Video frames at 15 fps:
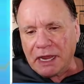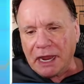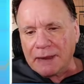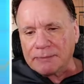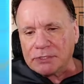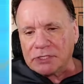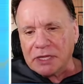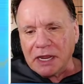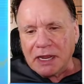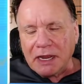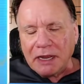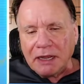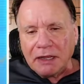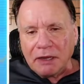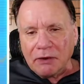games.
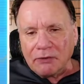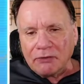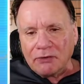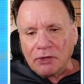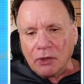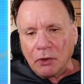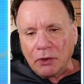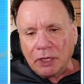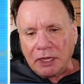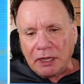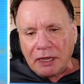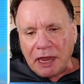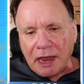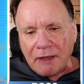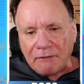Here's the only
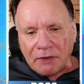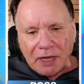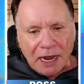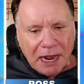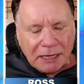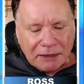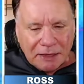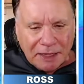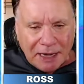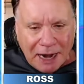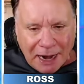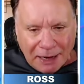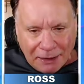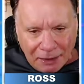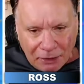caveat that
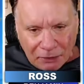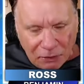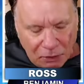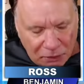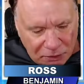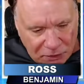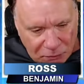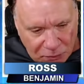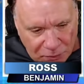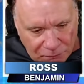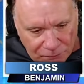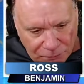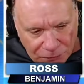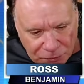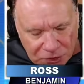I uh,
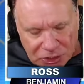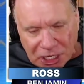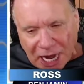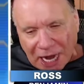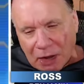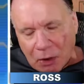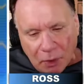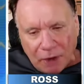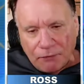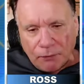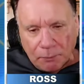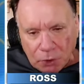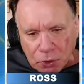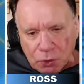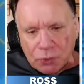shy away
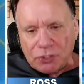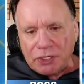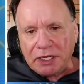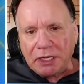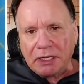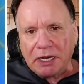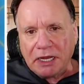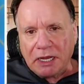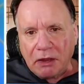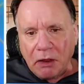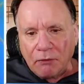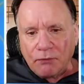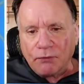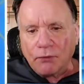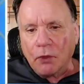from using the
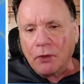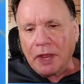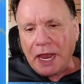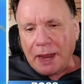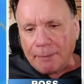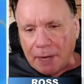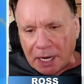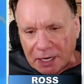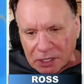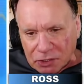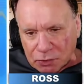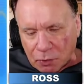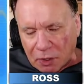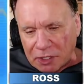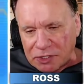full game on
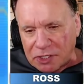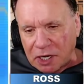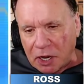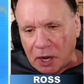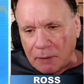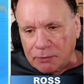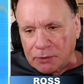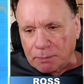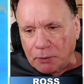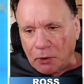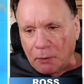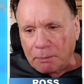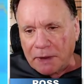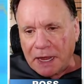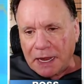this one is the Cubs
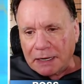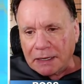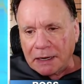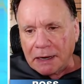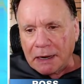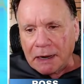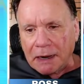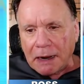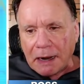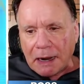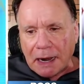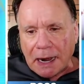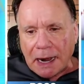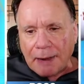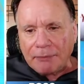bullpen
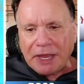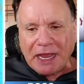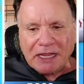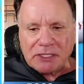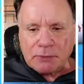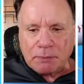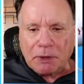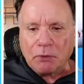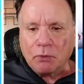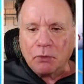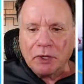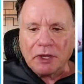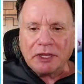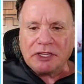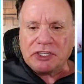um, has been
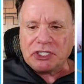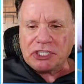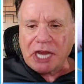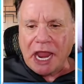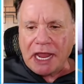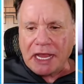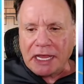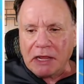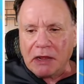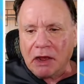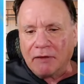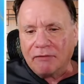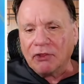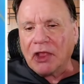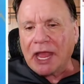really shaky
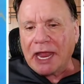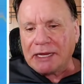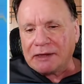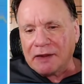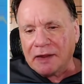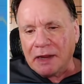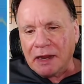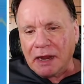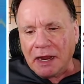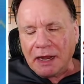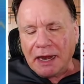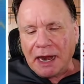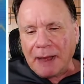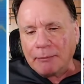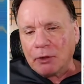of late,
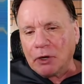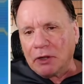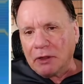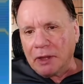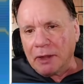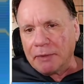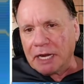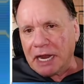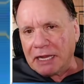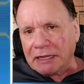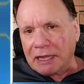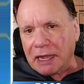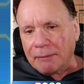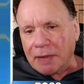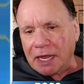and I'm going to
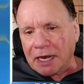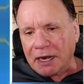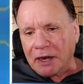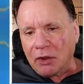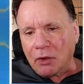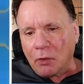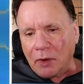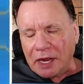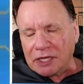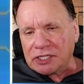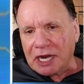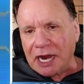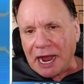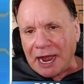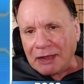eliminate them out of the
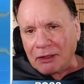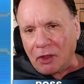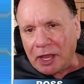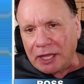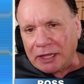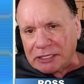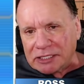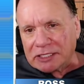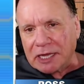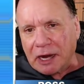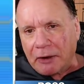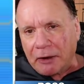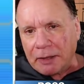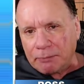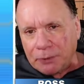equation. I like the
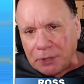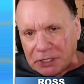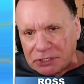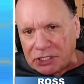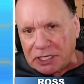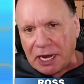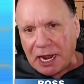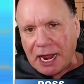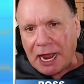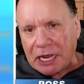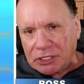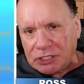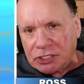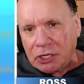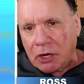starting pitching
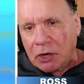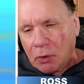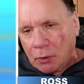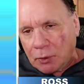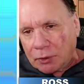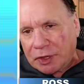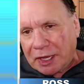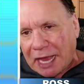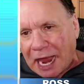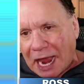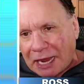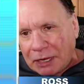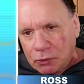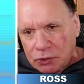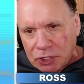edge with the
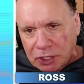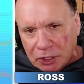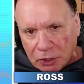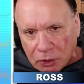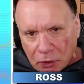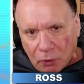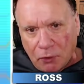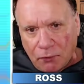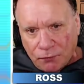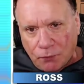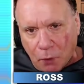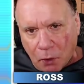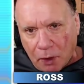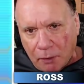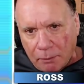guy who's in good
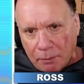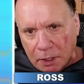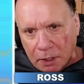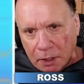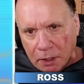form,